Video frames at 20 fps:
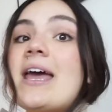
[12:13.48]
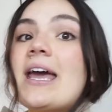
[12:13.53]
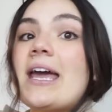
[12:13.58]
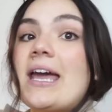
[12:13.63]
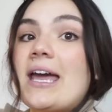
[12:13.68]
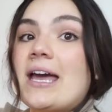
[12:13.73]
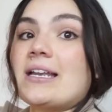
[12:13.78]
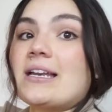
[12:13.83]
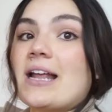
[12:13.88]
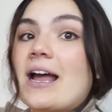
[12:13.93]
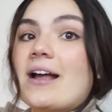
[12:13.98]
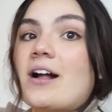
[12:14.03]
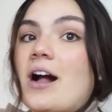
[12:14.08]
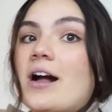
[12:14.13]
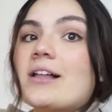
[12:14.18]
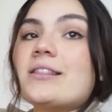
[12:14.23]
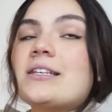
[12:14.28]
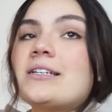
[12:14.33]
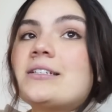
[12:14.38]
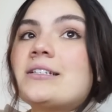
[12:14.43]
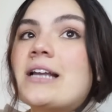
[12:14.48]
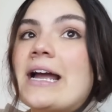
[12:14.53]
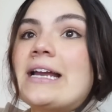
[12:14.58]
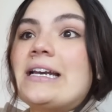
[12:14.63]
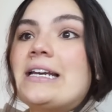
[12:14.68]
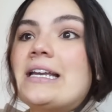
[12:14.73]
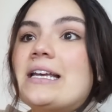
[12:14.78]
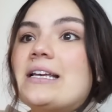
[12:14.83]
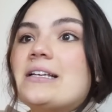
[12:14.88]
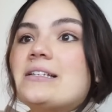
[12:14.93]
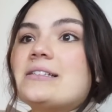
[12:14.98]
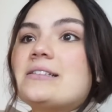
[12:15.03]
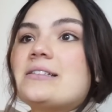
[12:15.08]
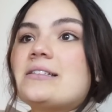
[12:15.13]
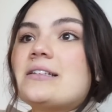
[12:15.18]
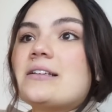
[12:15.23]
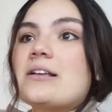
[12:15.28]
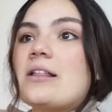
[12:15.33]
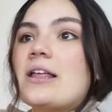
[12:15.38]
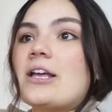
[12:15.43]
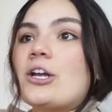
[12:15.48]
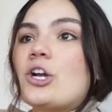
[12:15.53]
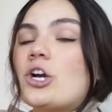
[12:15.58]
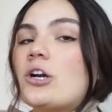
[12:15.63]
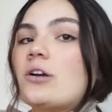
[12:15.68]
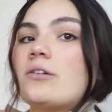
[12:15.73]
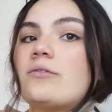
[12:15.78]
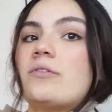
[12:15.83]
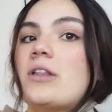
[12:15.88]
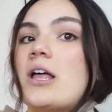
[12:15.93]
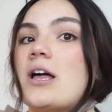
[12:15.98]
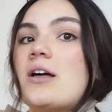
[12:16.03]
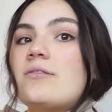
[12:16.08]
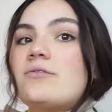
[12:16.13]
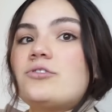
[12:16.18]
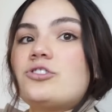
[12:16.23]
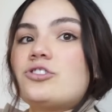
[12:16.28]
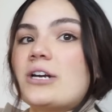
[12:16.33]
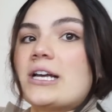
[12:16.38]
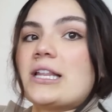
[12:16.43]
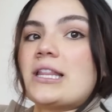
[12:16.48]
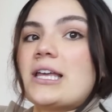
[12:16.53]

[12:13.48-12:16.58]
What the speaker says: And I got the 90s like curve love straight